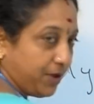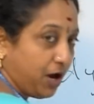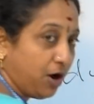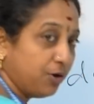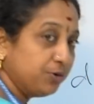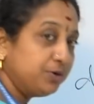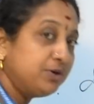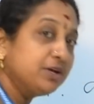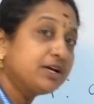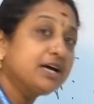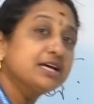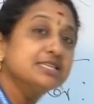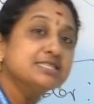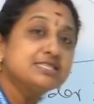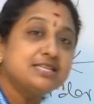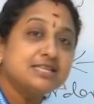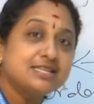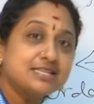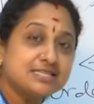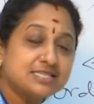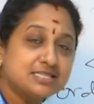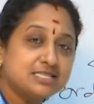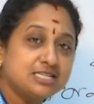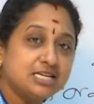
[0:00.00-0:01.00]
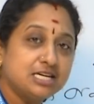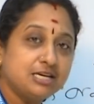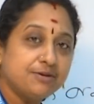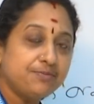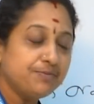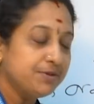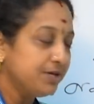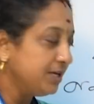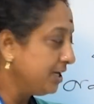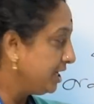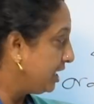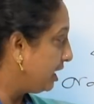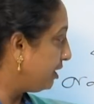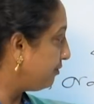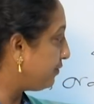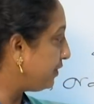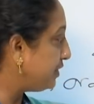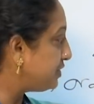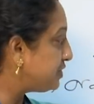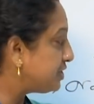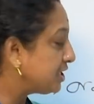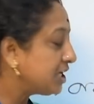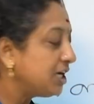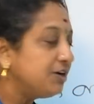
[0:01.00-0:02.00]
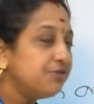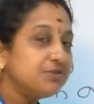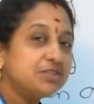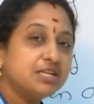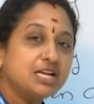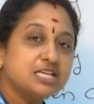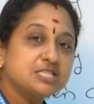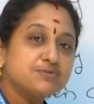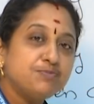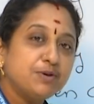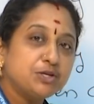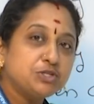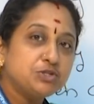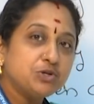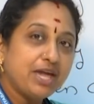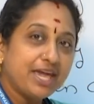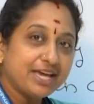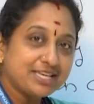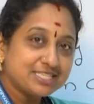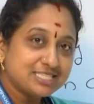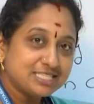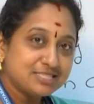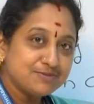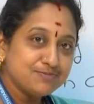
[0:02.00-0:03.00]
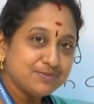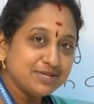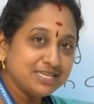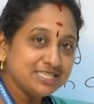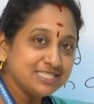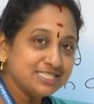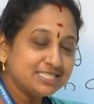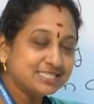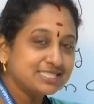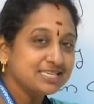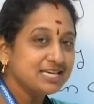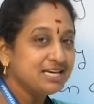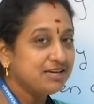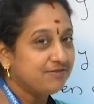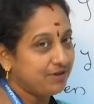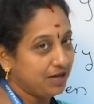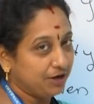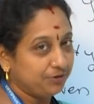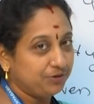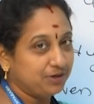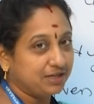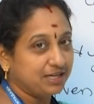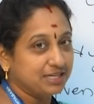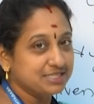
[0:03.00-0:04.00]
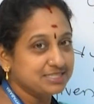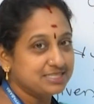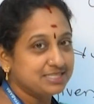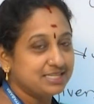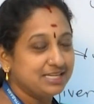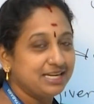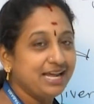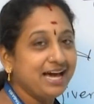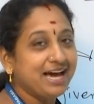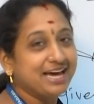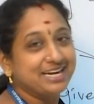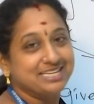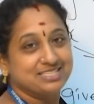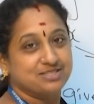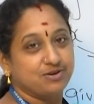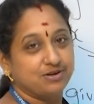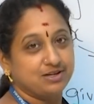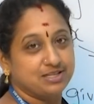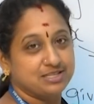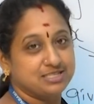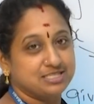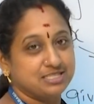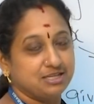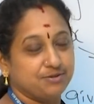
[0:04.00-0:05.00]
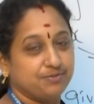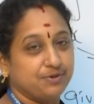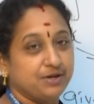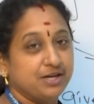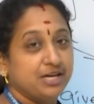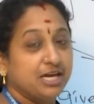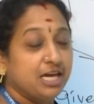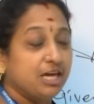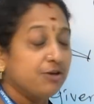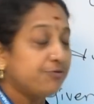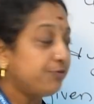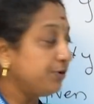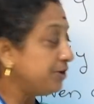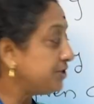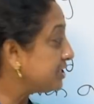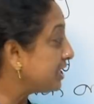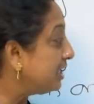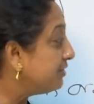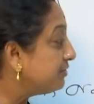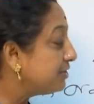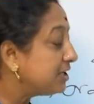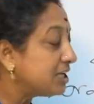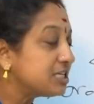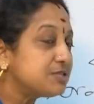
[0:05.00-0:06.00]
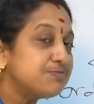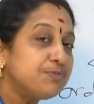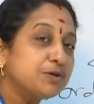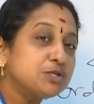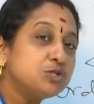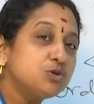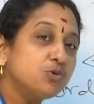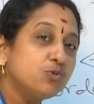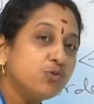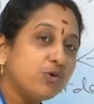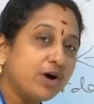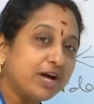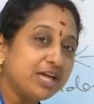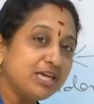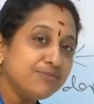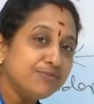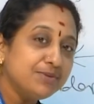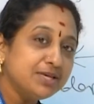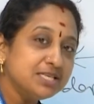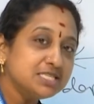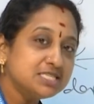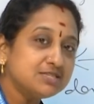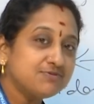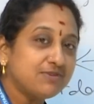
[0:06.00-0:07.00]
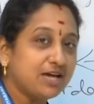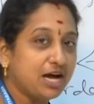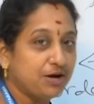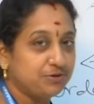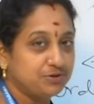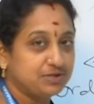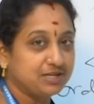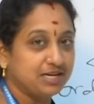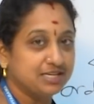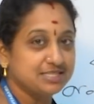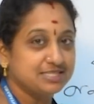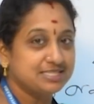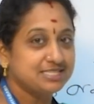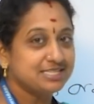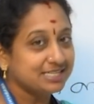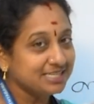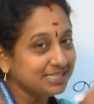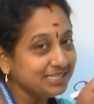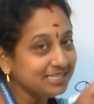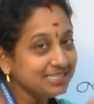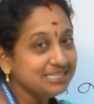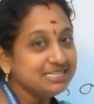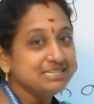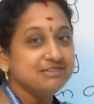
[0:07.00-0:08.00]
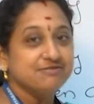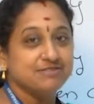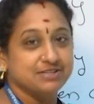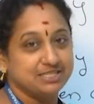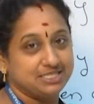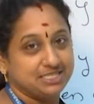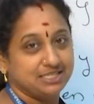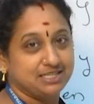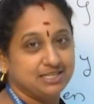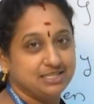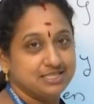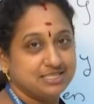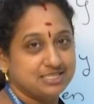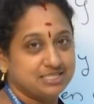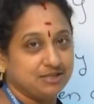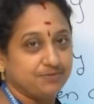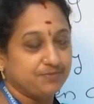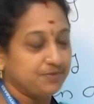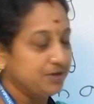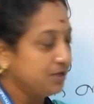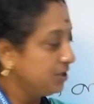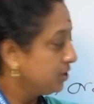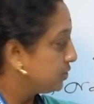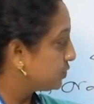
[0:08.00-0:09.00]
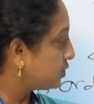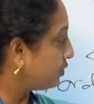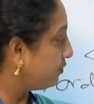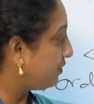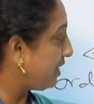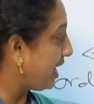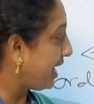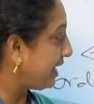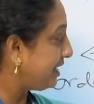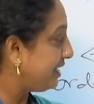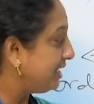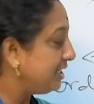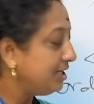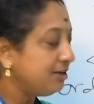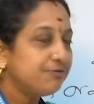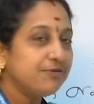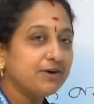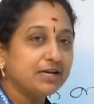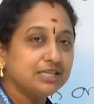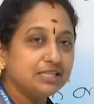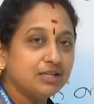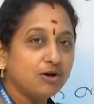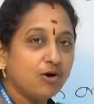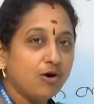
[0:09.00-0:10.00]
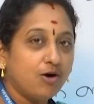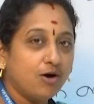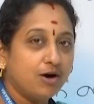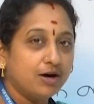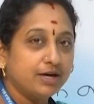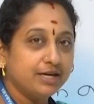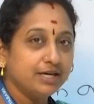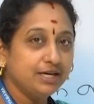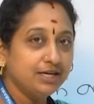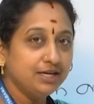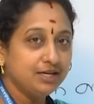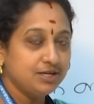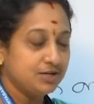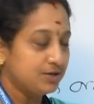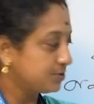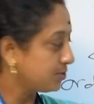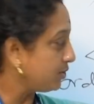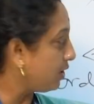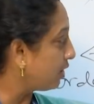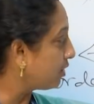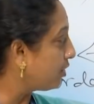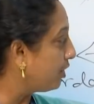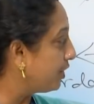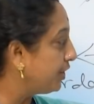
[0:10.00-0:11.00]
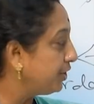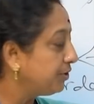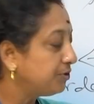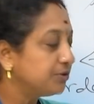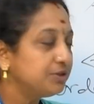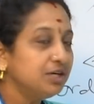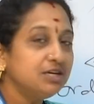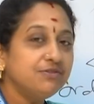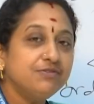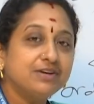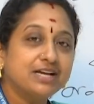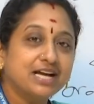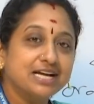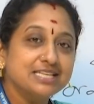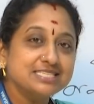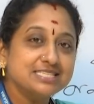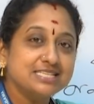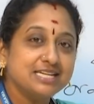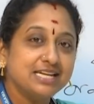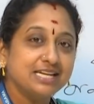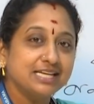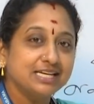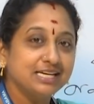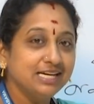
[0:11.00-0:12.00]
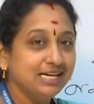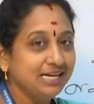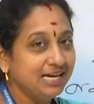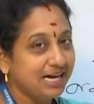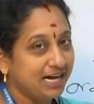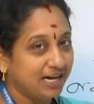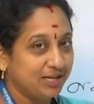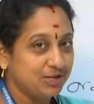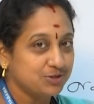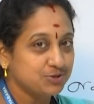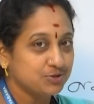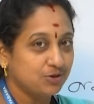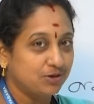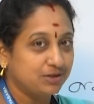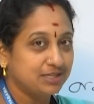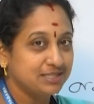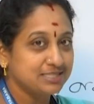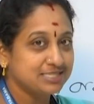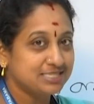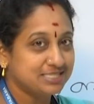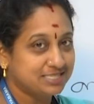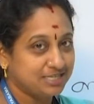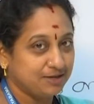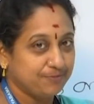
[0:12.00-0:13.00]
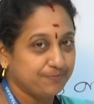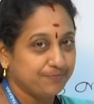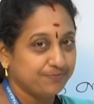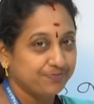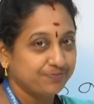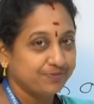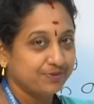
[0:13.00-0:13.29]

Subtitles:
How to consider a strip? If we integrate with respect to x means, we have to consider a horizontal strip. If we integrate with respect to y means, we have to consider a vertical strip. So we identify the order. So according to that, we are considering a horizontal strip.